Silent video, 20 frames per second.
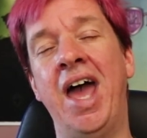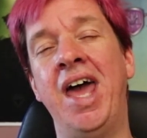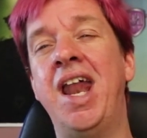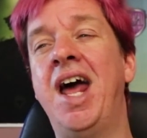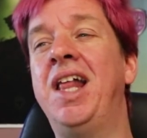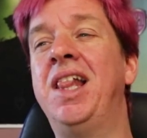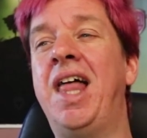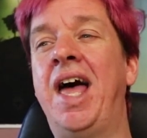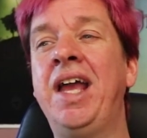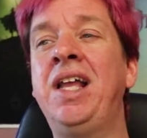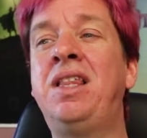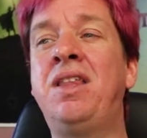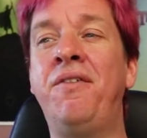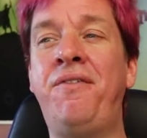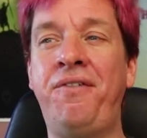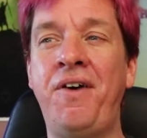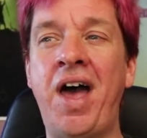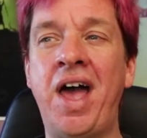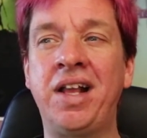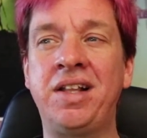And I like
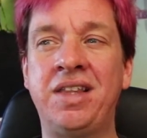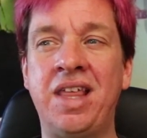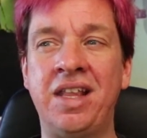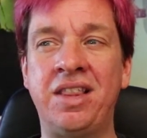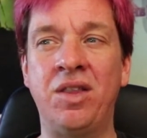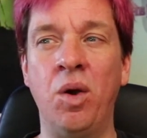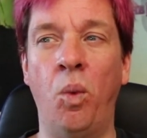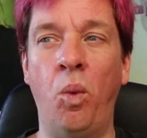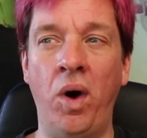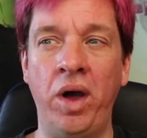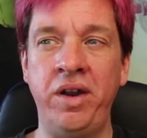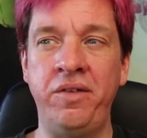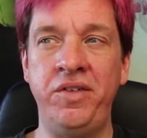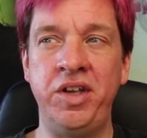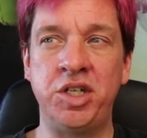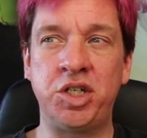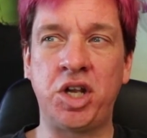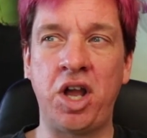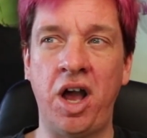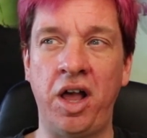the fact that the one of
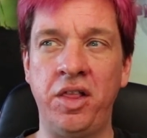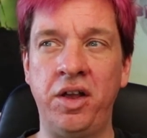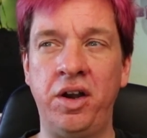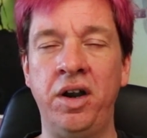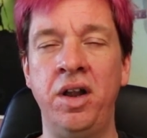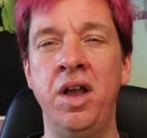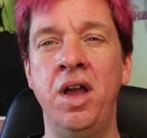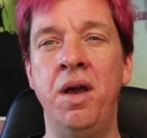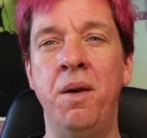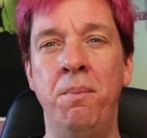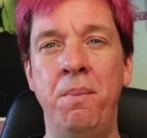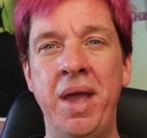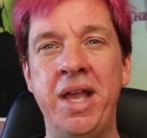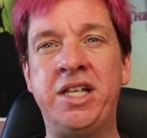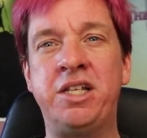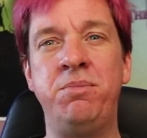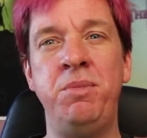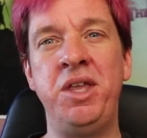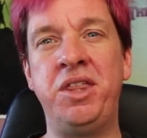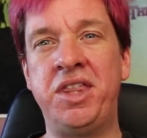each color
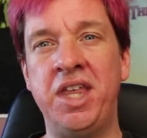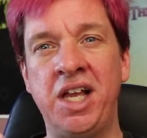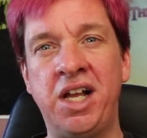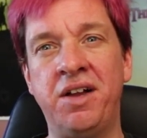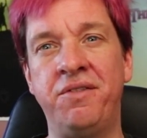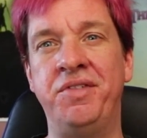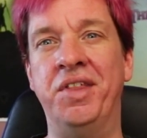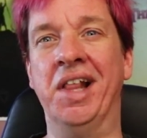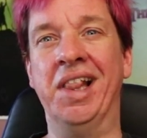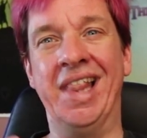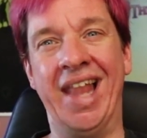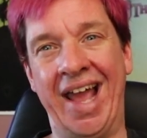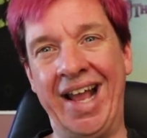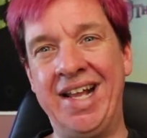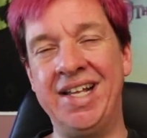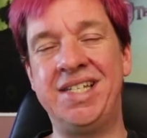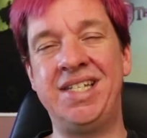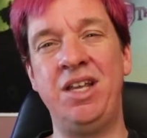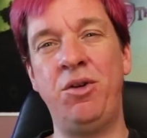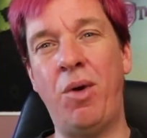makes me think of the
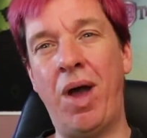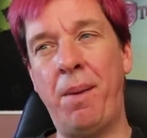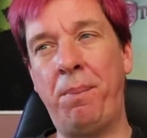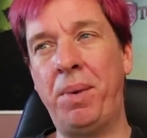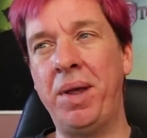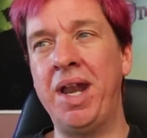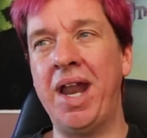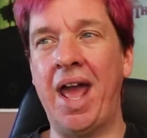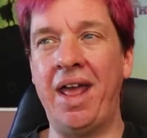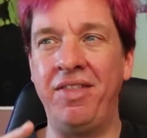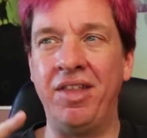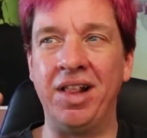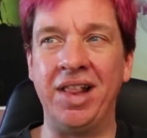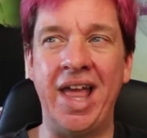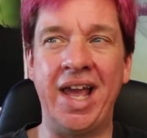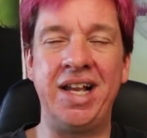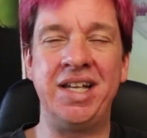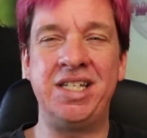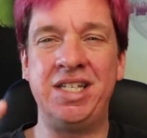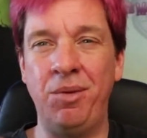legacy weapon, and the
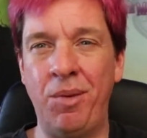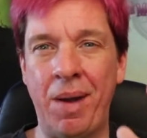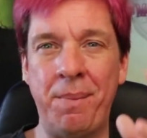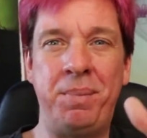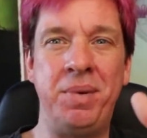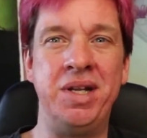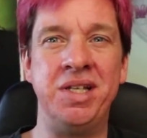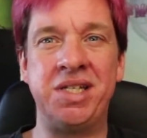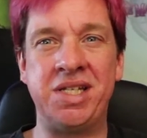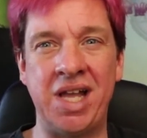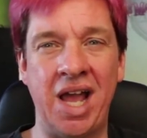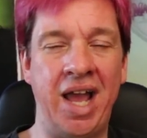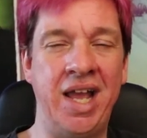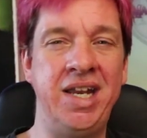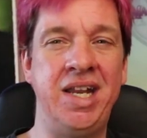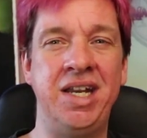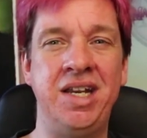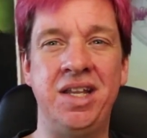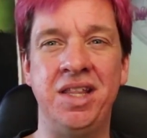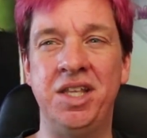legacy weapon is
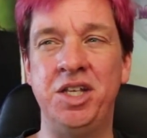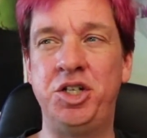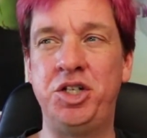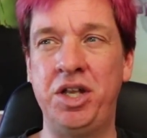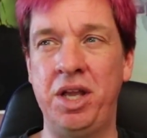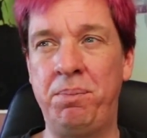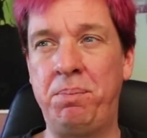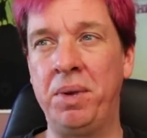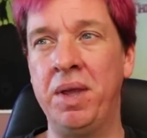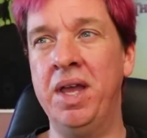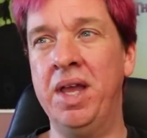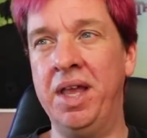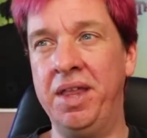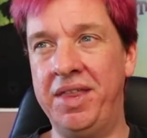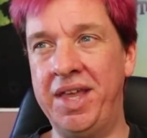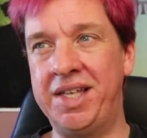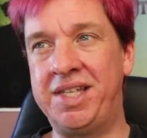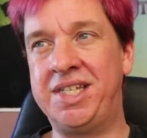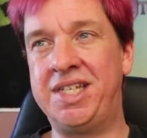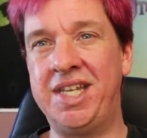tied into the ship
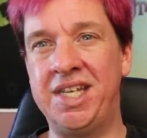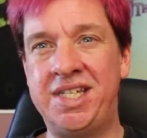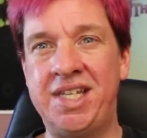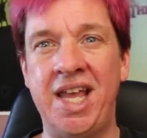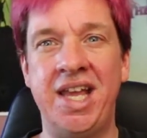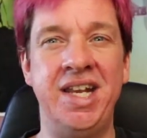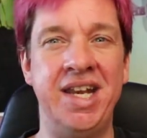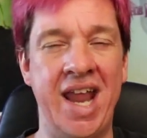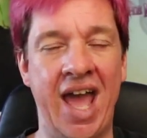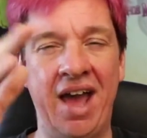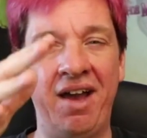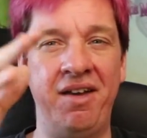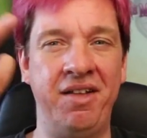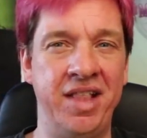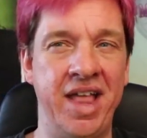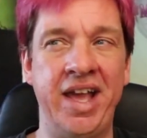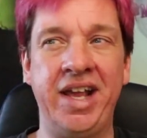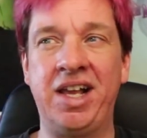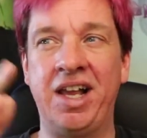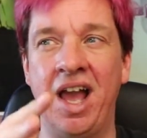that Sisay now
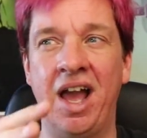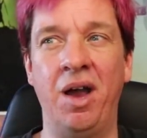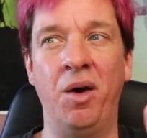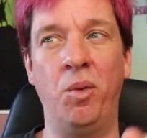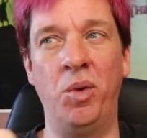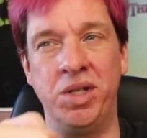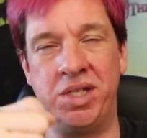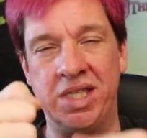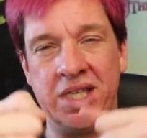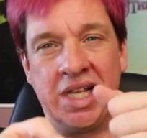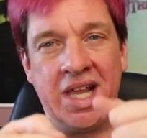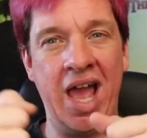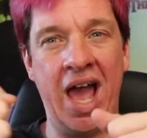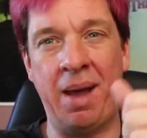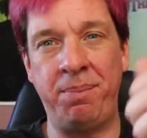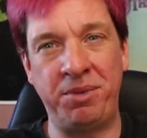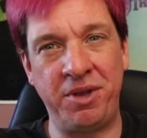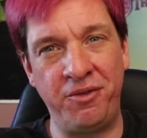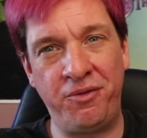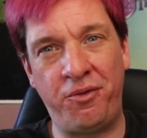like uh, was the
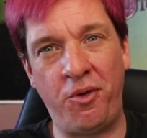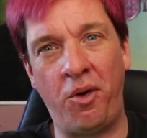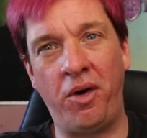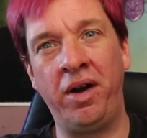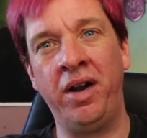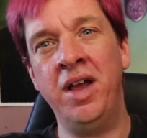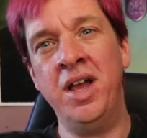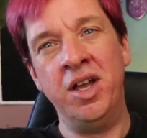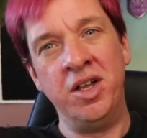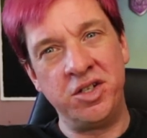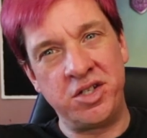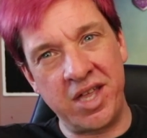captain for.